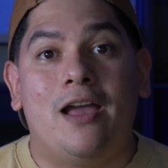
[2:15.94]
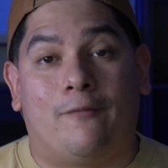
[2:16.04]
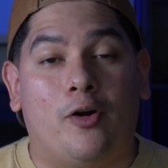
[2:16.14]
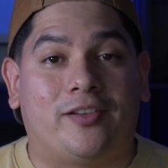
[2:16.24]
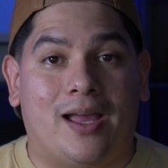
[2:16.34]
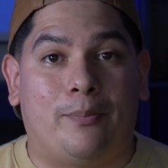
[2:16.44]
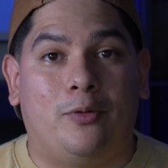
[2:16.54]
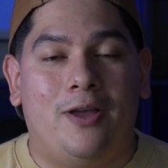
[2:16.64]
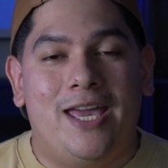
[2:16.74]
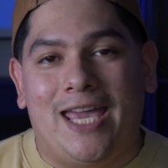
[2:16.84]
For
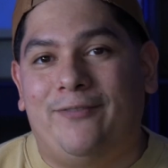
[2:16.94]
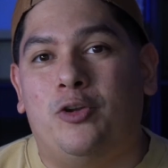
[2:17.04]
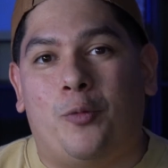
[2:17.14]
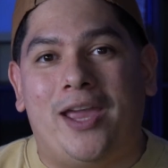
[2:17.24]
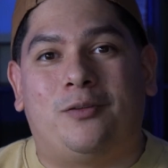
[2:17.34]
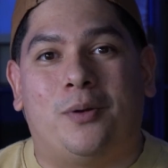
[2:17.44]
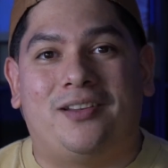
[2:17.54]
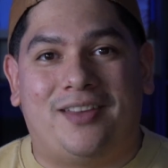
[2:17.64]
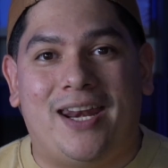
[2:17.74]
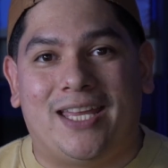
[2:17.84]
example, if you raise one
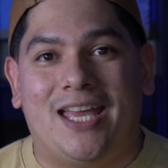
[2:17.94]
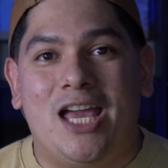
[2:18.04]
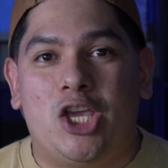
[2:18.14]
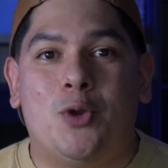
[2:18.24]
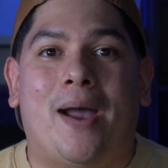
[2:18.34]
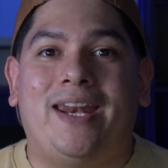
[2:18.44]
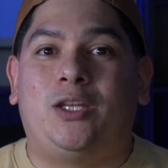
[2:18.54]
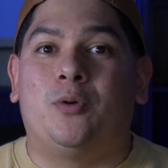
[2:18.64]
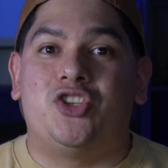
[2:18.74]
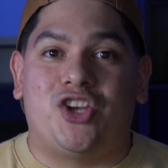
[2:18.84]
setting, you might
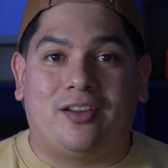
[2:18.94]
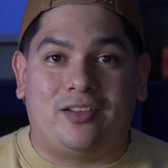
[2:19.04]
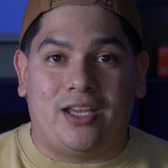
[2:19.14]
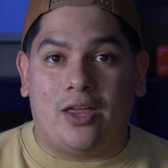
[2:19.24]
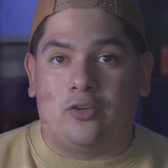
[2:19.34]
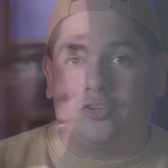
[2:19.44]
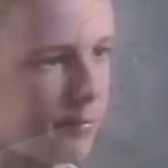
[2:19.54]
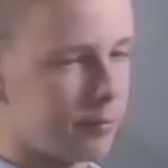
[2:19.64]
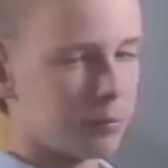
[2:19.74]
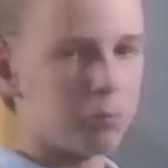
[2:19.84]
need to adjust the others to
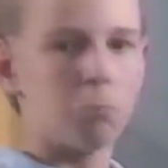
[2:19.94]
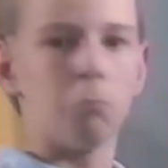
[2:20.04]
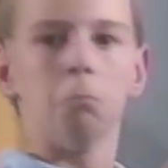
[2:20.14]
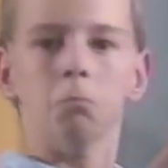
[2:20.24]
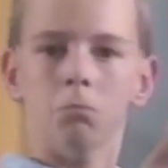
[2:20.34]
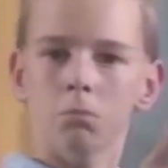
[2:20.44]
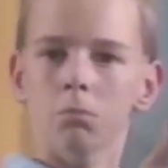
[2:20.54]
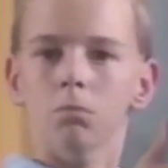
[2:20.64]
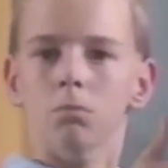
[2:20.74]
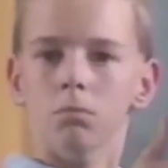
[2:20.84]
maintain proper
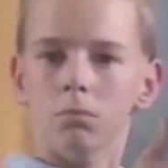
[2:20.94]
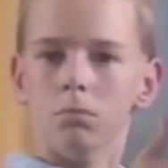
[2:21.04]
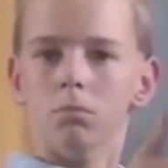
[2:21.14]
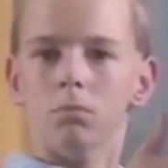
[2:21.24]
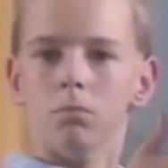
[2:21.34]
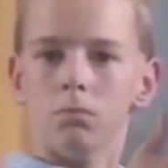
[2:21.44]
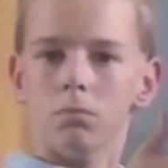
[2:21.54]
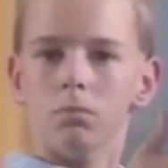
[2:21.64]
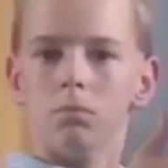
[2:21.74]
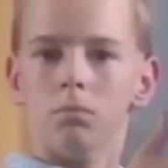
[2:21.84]
exposure in our images.